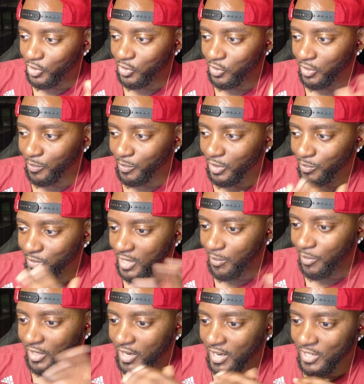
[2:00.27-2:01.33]
up in them type of
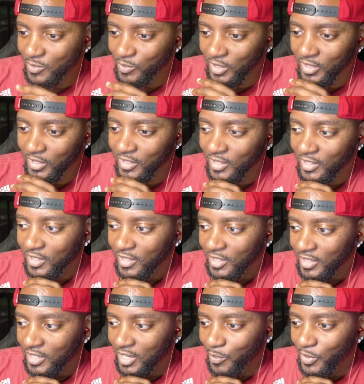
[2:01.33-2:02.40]
guys, man.
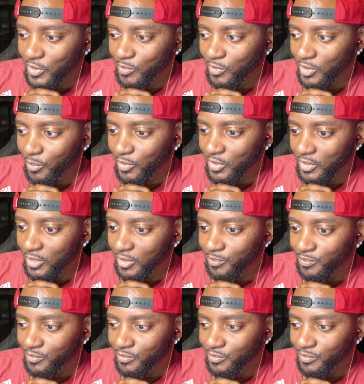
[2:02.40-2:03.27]
Yeah, put some numbers up.